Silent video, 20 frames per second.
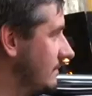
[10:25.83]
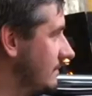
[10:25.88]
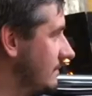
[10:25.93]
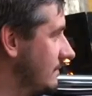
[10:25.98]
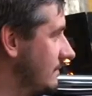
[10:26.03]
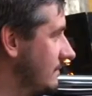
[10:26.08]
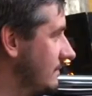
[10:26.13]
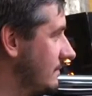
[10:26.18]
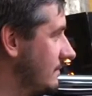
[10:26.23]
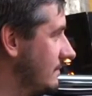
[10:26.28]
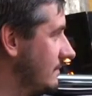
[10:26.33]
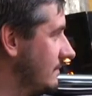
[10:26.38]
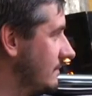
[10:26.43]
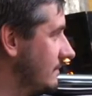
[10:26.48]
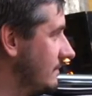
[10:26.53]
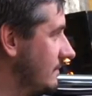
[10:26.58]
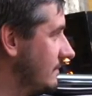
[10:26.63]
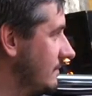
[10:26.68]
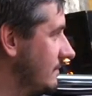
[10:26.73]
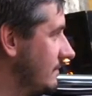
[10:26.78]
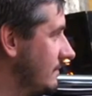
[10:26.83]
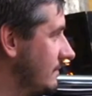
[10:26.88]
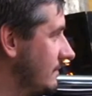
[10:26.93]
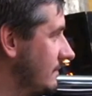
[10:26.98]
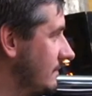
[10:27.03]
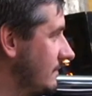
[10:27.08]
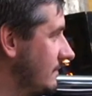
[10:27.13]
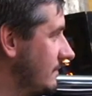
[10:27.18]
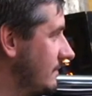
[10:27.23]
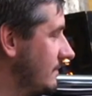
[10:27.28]

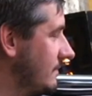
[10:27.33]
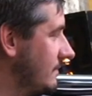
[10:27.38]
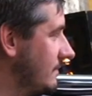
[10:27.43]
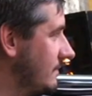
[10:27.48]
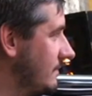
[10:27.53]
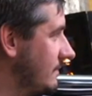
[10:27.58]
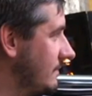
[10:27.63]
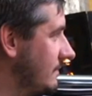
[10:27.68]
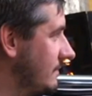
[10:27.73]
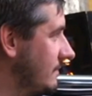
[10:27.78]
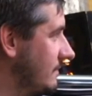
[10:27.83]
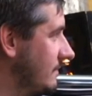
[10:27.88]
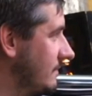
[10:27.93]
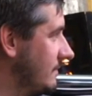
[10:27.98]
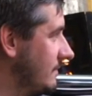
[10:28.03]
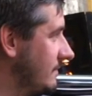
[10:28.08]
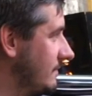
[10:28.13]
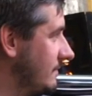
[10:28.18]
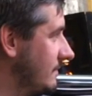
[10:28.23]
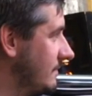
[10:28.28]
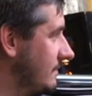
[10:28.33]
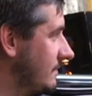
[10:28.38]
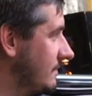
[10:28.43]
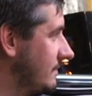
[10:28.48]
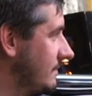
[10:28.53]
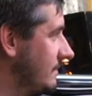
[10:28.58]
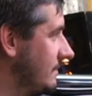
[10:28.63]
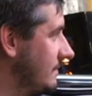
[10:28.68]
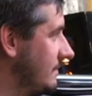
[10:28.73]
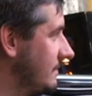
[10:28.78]

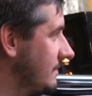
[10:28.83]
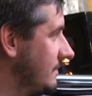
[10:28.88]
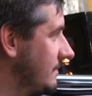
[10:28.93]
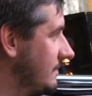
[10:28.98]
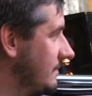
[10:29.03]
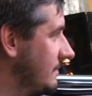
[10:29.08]
This person isn't speaking.